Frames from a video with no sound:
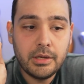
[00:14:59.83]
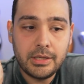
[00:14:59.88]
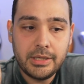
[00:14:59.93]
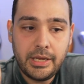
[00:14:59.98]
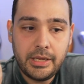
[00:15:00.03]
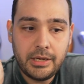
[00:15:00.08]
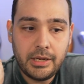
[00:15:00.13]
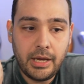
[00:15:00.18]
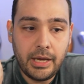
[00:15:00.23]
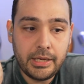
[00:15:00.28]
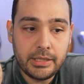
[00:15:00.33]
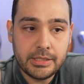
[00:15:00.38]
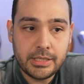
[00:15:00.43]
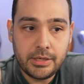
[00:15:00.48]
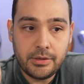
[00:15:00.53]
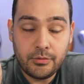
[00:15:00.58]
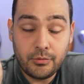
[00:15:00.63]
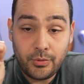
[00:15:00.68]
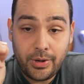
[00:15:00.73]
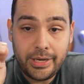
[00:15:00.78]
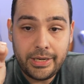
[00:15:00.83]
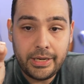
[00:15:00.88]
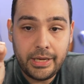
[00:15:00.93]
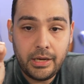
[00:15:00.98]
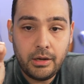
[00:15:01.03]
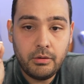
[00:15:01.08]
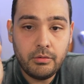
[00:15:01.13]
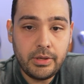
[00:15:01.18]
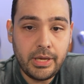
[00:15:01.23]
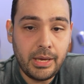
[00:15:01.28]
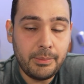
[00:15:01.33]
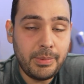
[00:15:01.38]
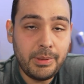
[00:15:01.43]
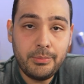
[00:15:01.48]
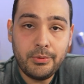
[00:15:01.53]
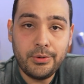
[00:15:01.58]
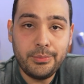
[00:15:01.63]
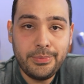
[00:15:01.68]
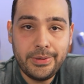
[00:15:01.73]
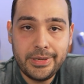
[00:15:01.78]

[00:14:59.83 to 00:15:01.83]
Kadena, I can tell you right now, yeah, people are